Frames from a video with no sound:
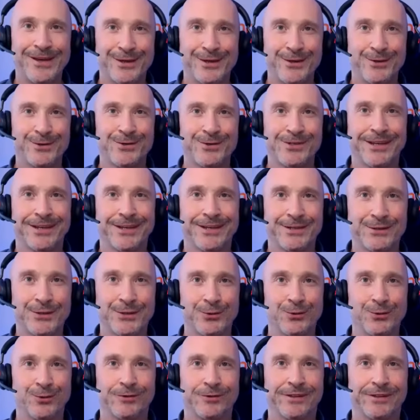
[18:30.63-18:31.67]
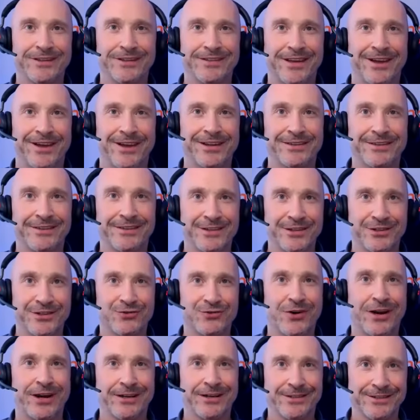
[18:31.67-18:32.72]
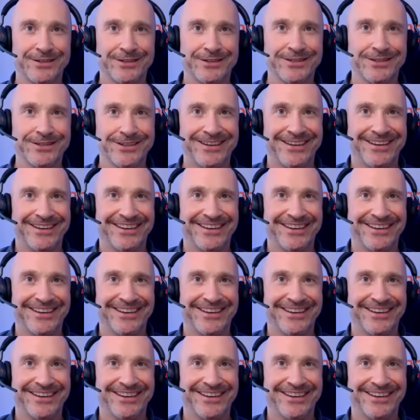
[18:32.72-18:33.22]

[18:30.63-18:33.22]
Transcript: using a tool designed to distract us.